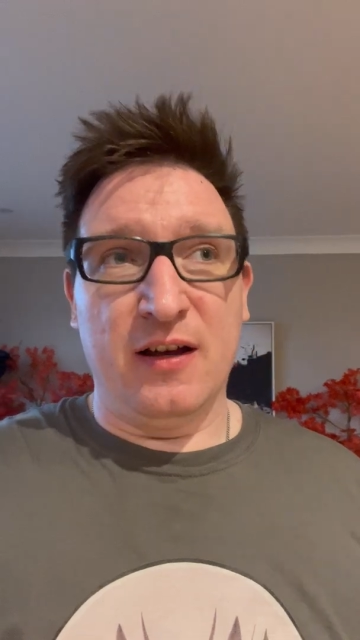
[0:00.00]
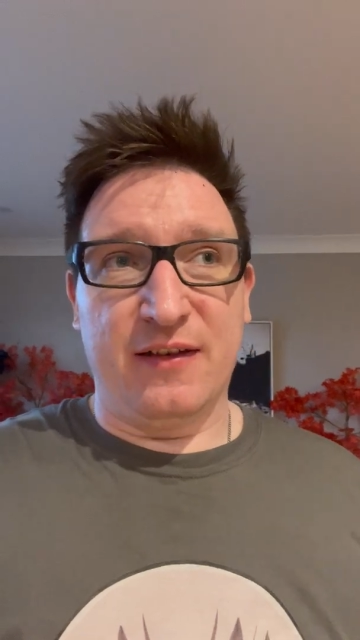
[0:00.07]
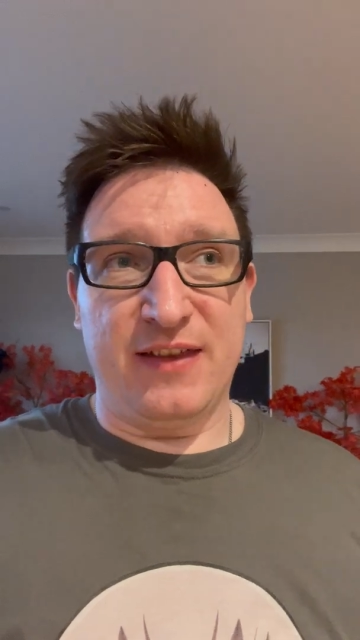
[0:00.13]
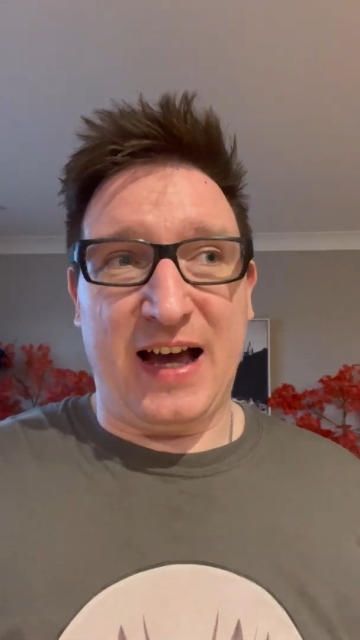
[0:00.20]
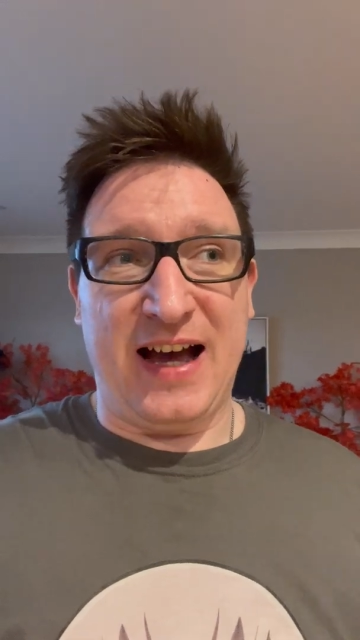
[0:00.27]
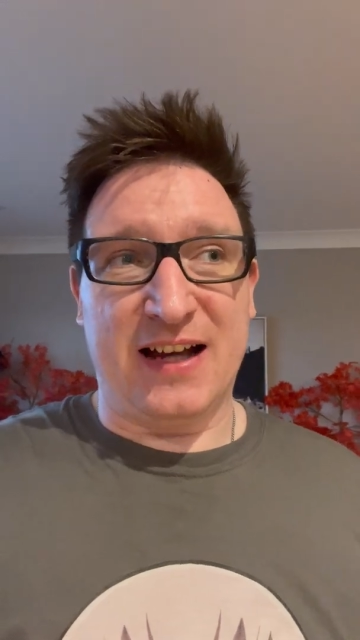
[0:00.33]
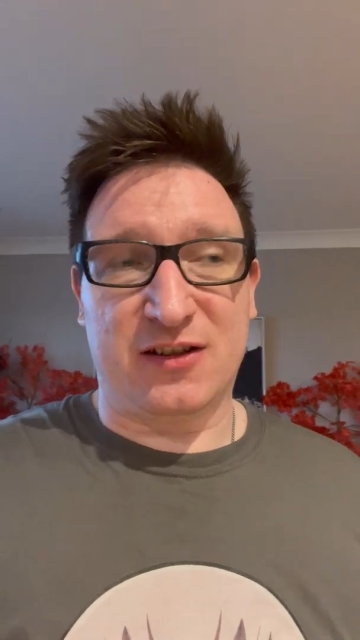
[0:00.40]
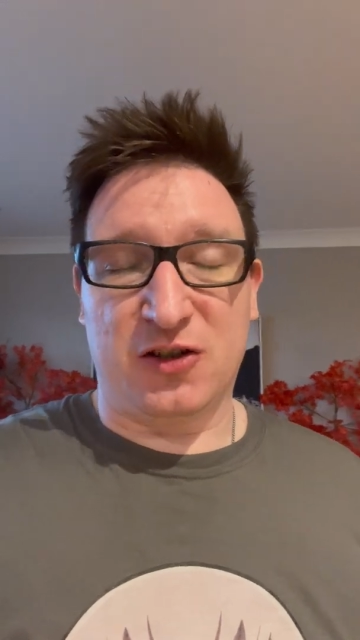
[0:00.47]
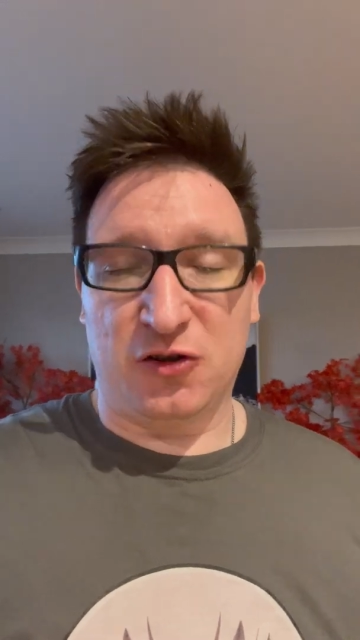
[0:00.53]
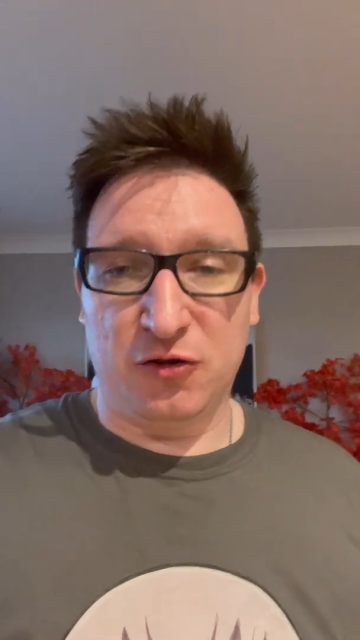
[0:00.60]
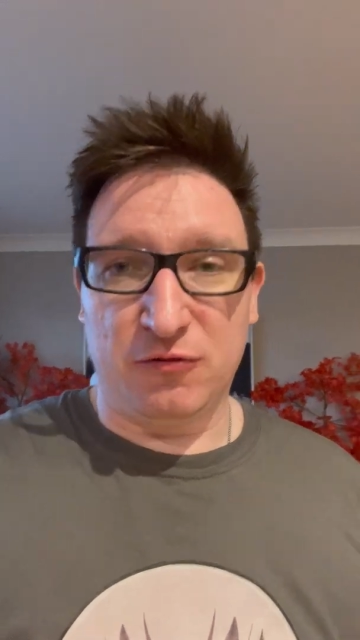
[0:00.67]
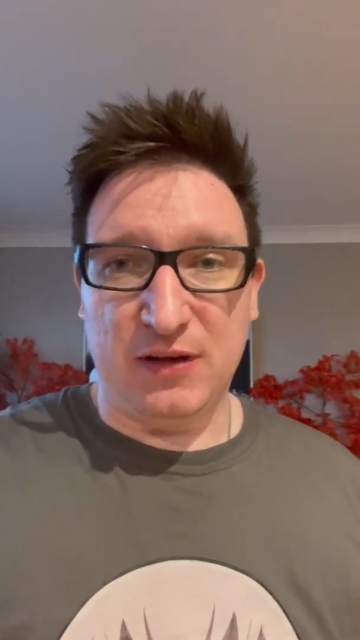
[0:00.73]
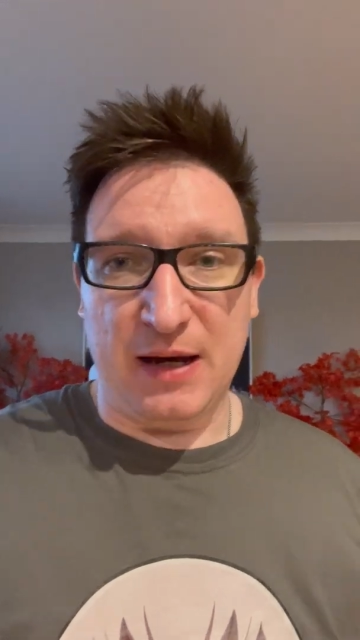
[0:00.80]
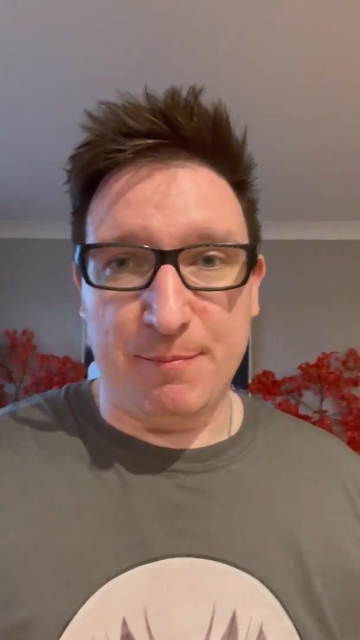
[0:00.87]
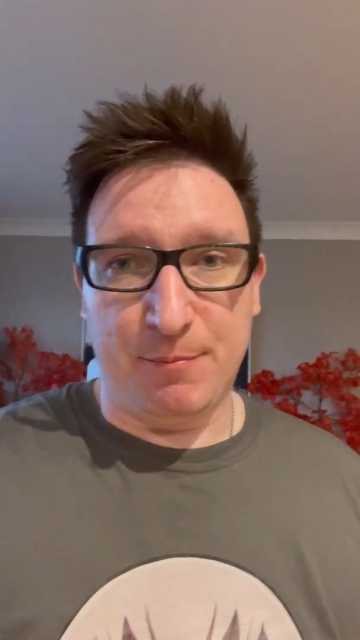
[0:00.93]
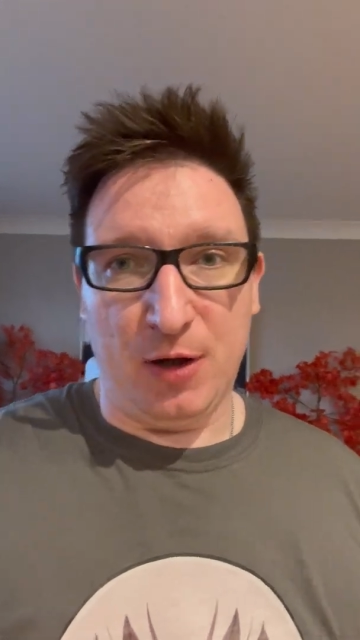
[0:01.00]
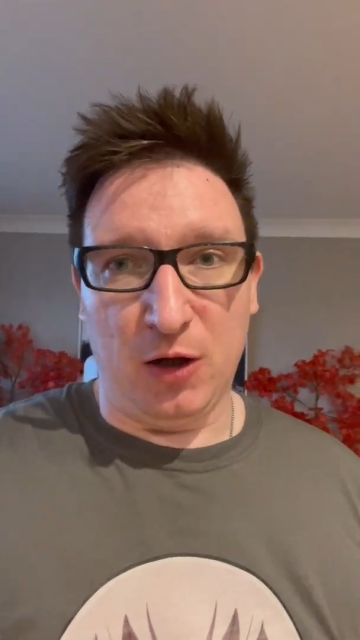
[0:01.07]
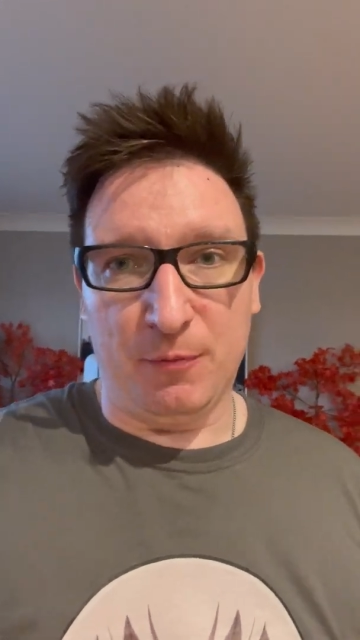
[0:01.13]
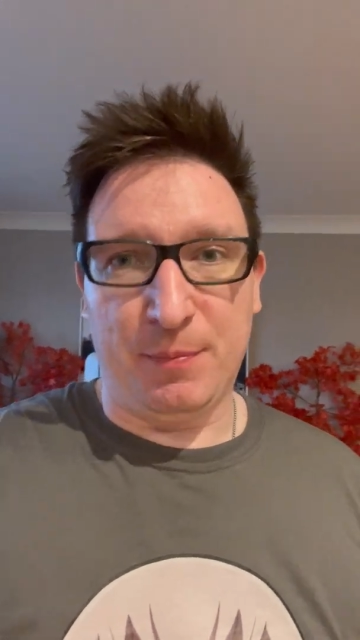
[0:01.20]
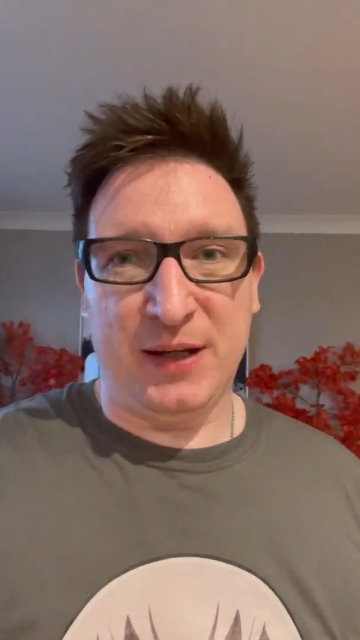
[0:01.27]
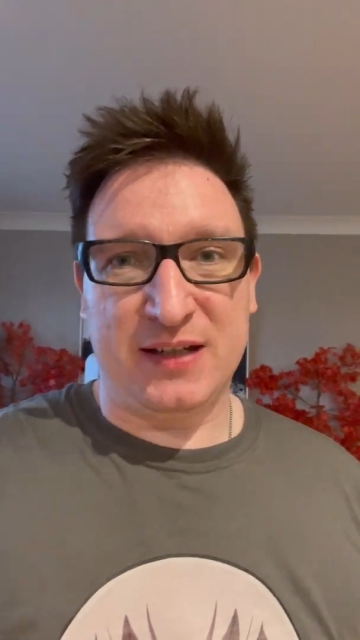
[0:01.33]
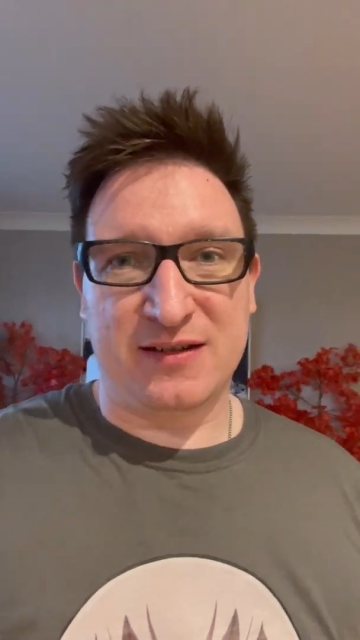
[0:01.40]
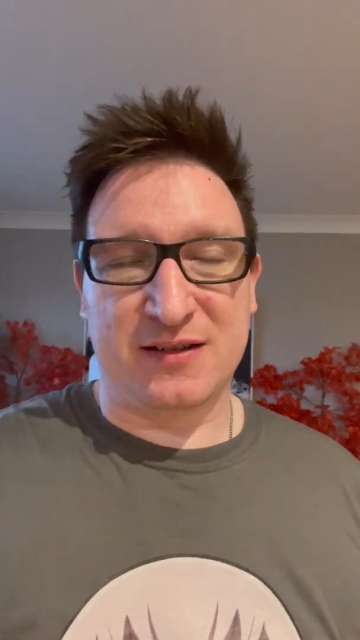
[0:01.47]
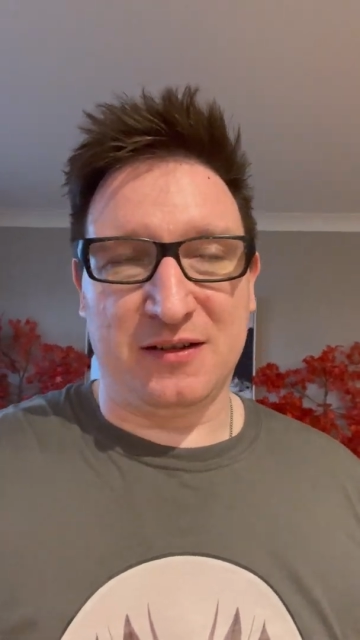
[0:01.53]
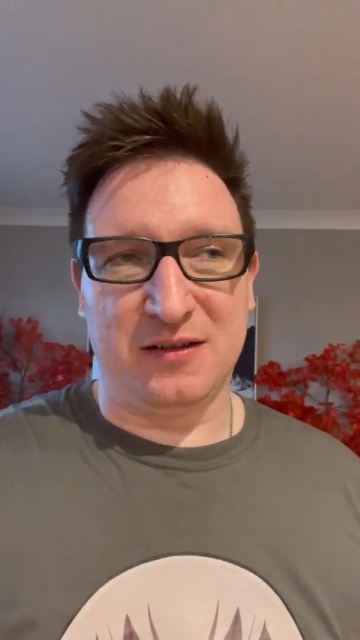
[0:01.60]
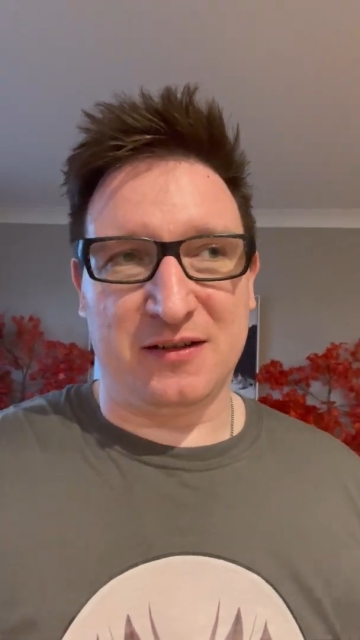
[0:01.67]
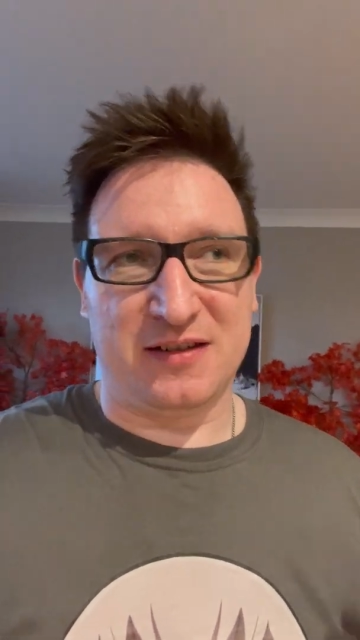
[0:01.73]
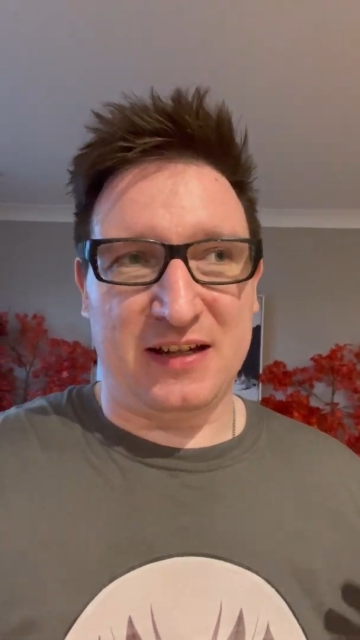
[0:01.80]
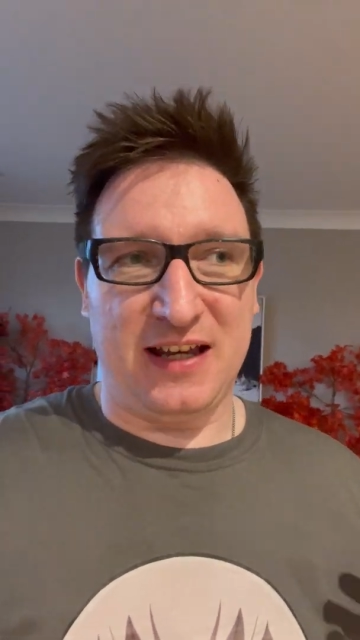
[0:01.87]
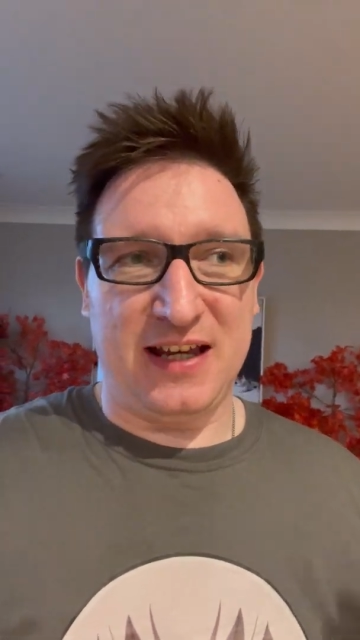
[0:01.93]
that had to shoot their bolt
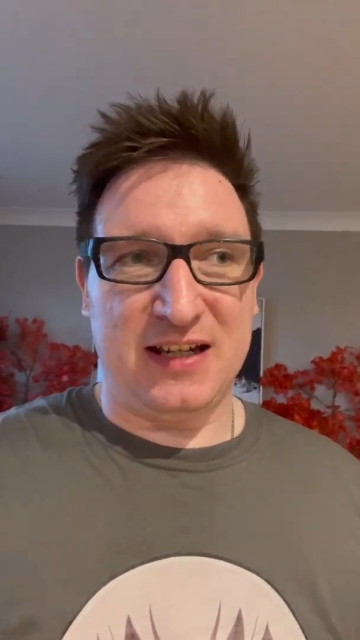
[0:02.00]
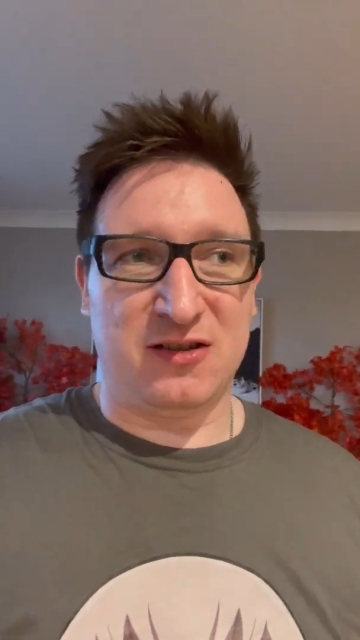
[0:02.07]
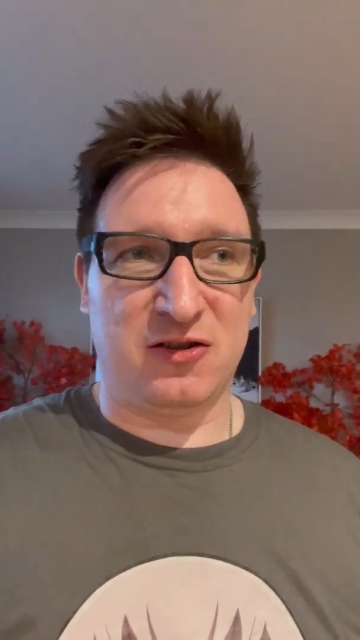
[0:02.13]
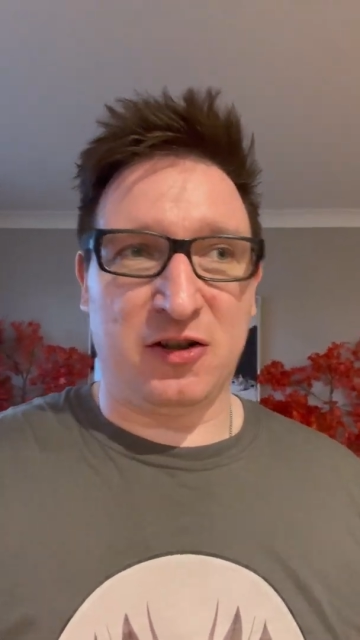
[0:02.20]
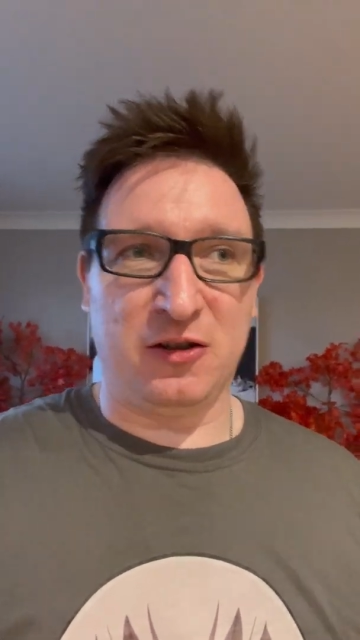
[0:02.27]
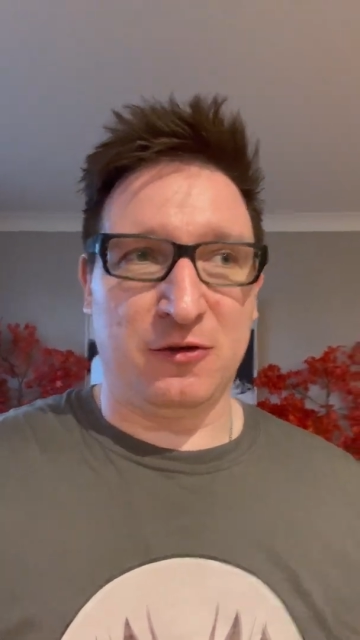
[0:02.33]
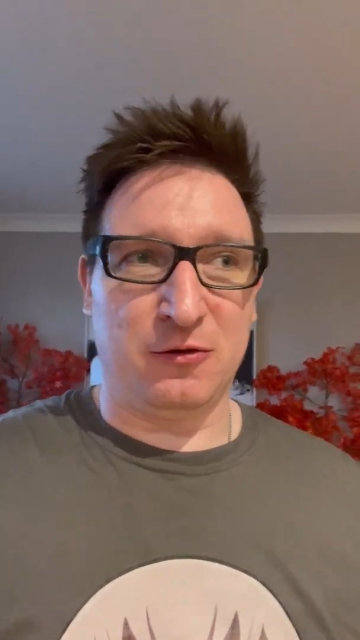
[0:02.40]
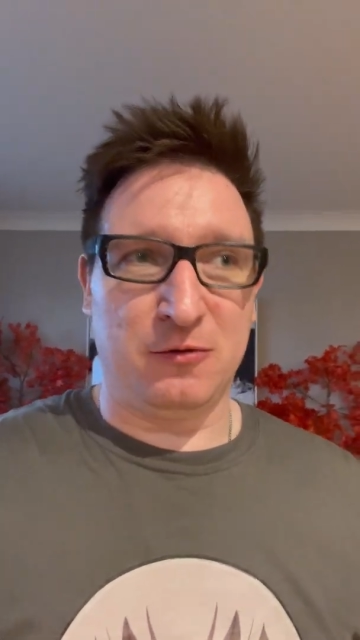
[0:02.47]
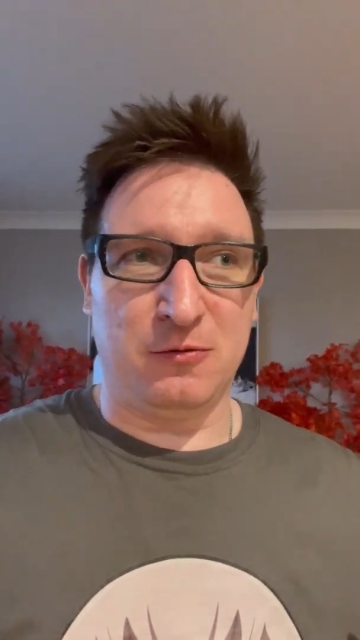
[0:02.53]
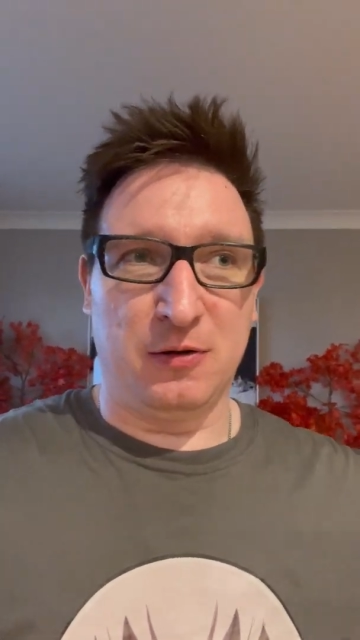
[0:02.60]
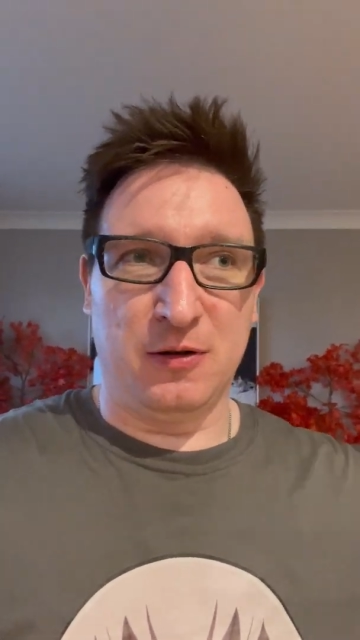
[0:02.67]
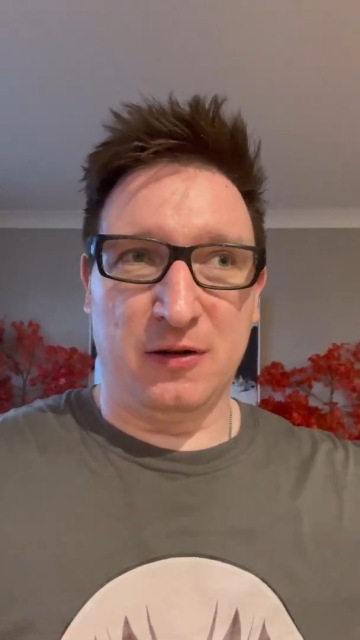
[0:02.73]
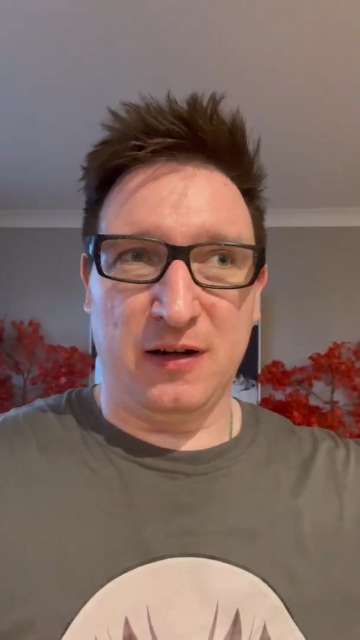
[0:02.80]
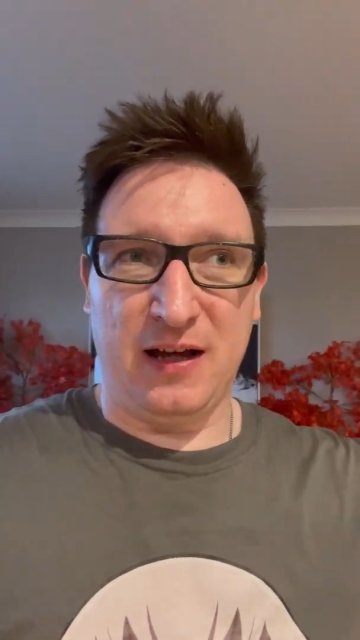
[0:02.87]
pistols into